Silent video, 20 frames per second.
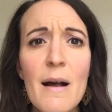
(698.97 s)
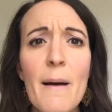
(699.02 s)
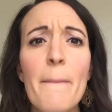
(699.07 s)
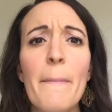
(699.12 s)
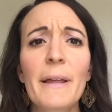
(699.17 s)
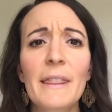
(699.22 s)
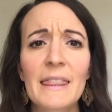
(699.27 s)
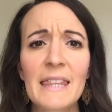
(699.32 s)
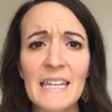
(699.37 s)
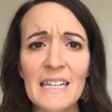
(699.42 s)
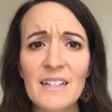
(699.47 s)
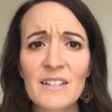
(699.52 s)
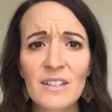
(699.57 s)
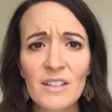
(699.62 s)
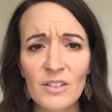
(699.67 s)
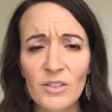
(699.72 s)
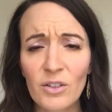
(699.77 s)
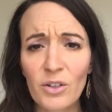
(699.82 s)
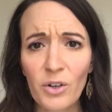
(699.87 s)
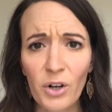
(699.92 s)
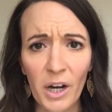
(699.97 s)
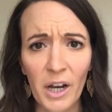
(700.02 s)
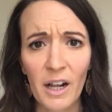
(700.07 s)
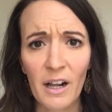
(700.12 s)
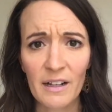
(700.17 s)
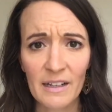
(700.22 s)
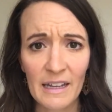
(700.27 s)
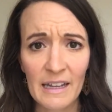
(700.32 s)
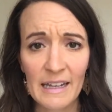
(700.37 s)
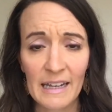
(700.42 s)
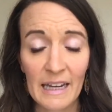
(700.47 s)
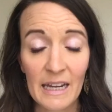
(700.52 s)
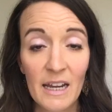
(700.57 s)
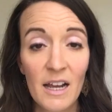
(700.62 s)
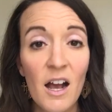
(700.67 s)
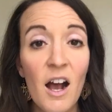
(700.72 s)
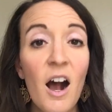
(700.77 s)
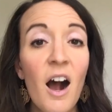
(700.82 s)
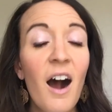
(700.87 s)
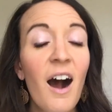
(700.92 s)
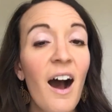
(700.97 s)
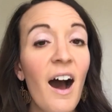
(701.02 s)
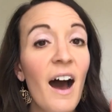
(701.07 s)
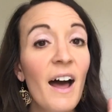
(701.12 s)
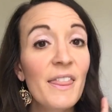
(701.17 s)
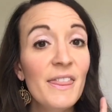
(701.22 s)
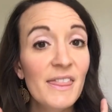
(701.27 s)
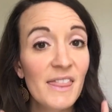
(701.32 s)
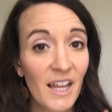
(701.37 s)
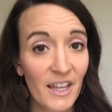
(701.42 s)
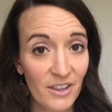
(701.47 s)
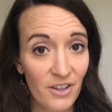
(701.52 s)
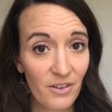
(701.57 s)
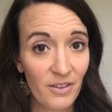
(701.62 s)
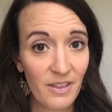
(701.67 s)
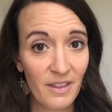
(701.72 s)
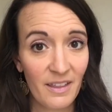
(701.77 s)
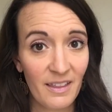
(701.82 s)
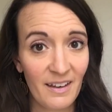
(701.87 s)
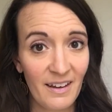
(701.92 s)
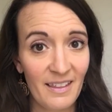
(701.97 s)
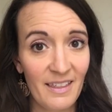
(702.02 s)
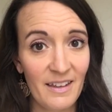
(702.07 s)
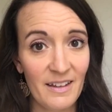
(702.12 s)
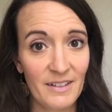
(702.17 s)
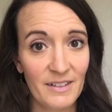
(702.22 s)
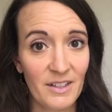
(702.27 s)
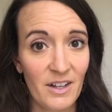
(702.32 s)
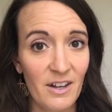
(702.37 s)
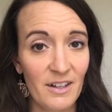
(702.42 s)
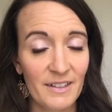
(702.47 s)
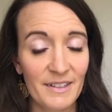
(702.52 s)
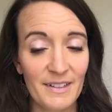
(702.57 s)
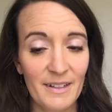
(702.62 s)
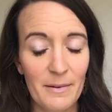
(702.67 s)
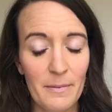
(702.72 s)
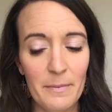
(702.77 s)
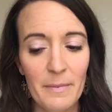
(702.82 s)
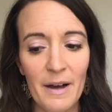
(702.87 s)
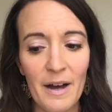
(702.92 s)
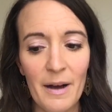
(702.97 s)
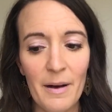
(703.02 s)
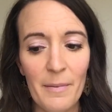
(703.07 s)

but these look great on any. Another thing that I think is awesome,